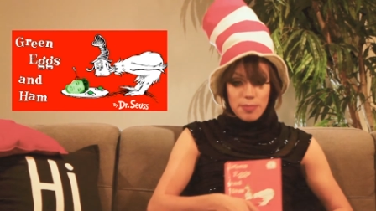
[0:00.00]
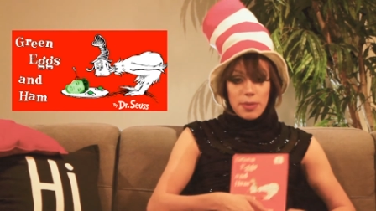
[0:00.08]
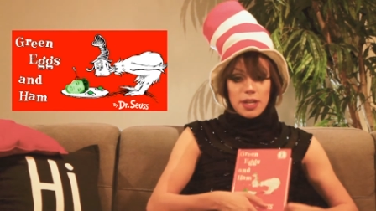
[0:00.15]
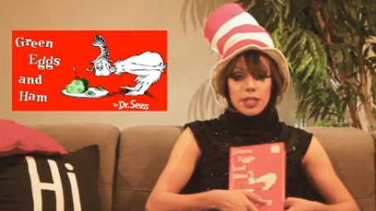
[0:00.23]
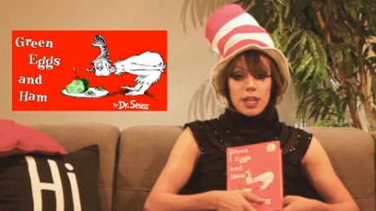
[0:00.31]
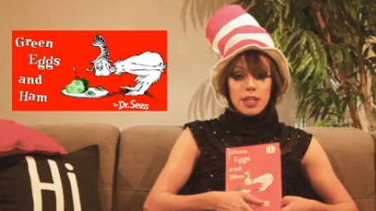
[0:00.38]

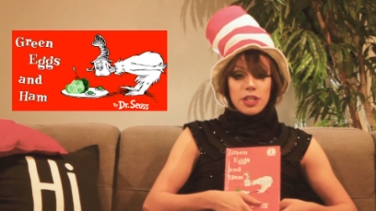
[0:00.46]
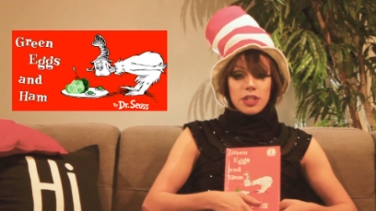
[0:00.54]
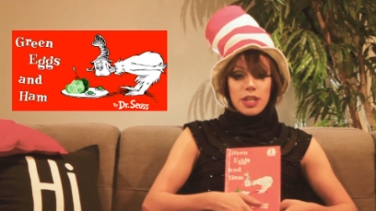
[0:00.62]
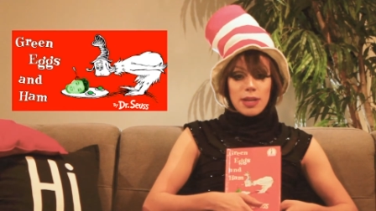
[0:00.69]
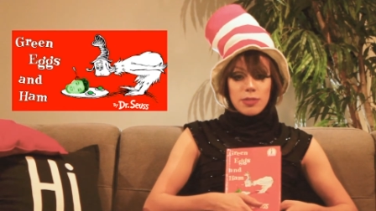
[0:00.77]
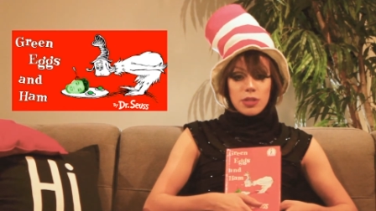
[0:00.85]
Much like the
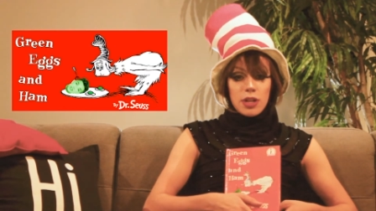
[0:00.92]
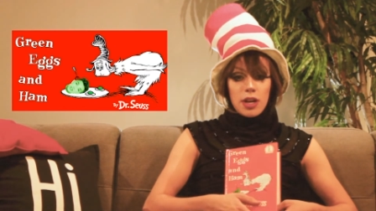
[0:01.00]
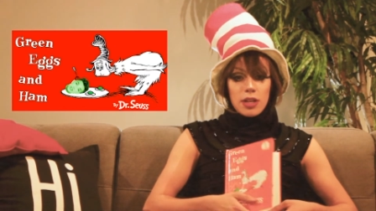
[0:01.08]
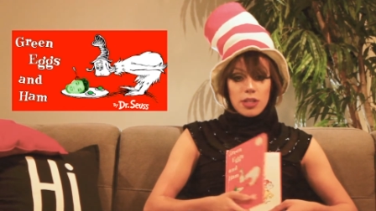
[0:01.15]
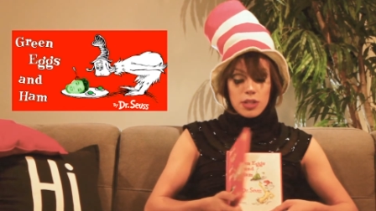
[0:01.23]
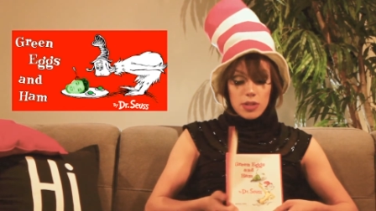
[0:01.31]
James
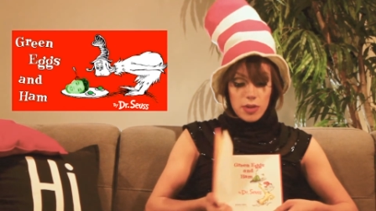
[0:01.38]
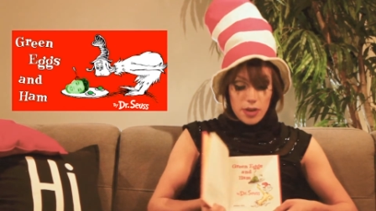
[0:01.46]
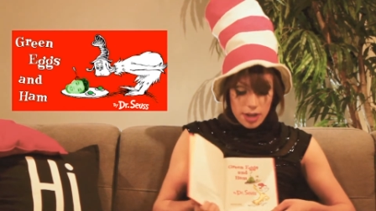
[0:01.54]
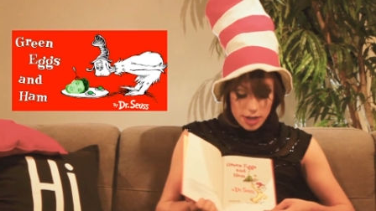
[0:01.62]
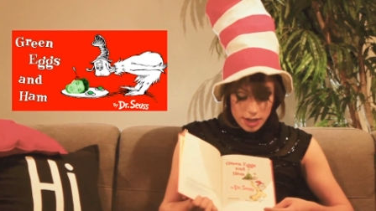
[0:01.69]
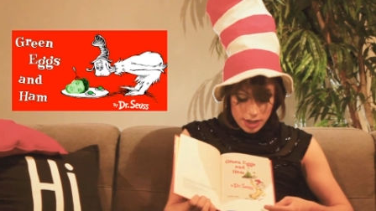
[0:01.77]
Charles
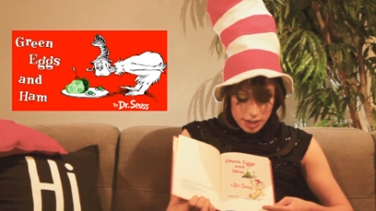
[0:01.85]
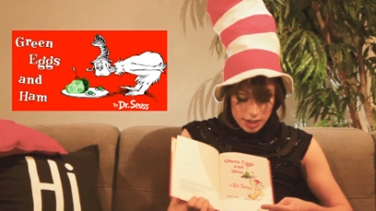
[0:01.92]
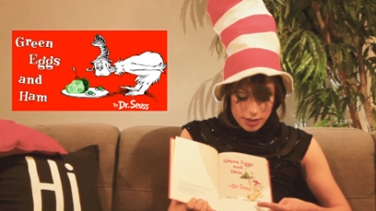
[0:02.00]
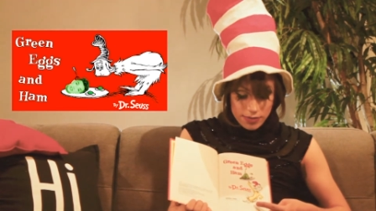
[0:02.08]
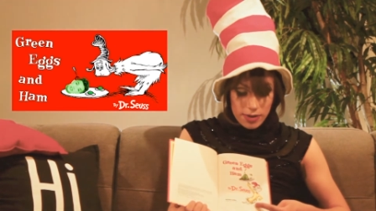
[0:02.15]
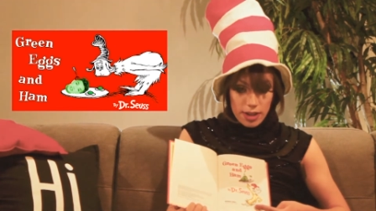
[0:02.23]
story,
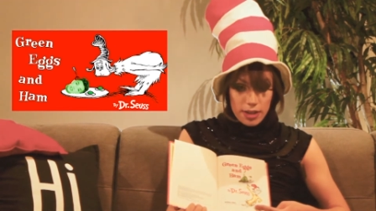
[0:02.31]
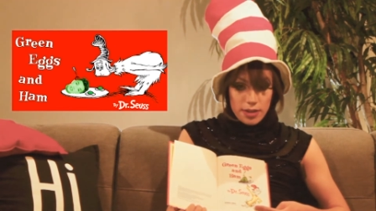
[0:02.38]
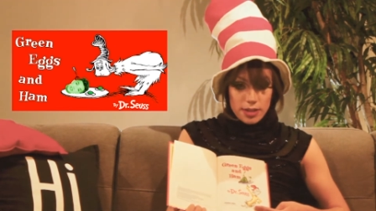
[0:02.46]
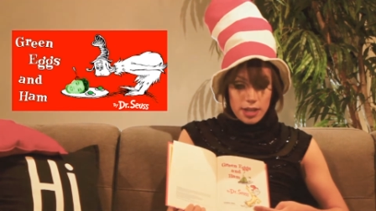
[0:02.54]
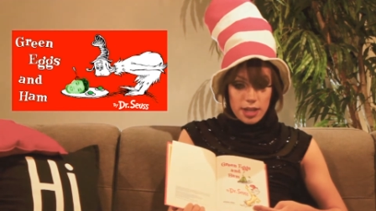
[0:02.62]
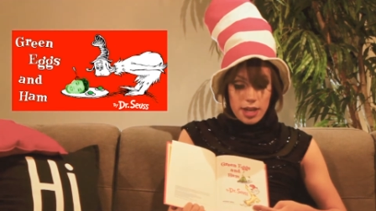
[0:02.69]
this
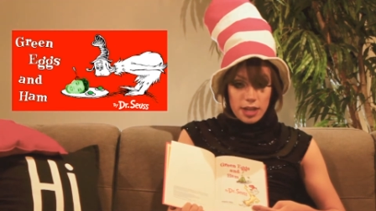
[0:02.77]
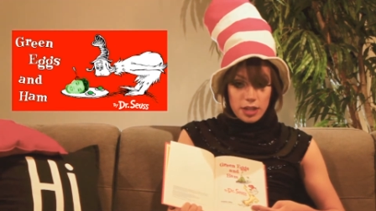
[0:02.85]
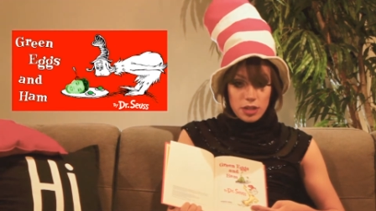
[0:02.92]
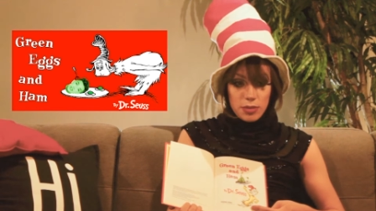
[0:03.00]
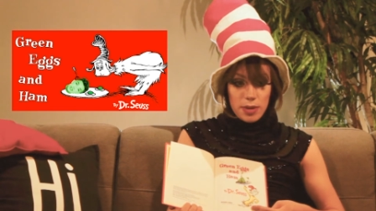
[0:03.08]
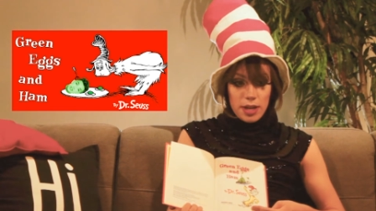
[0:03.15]
follows a
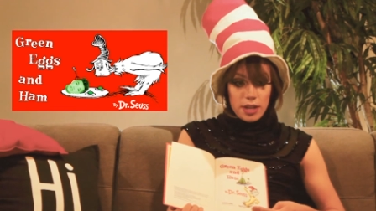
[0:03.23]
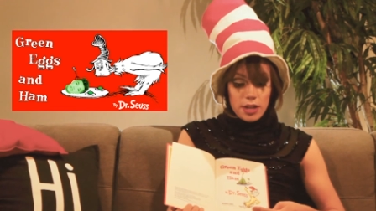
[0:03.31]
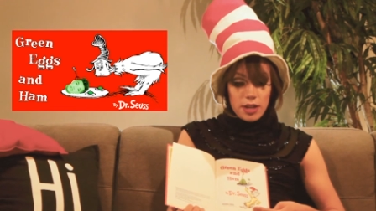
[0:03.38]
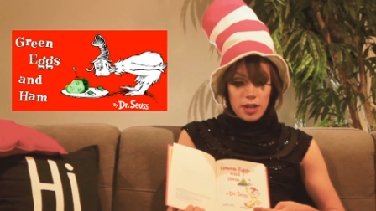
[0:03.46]
young twink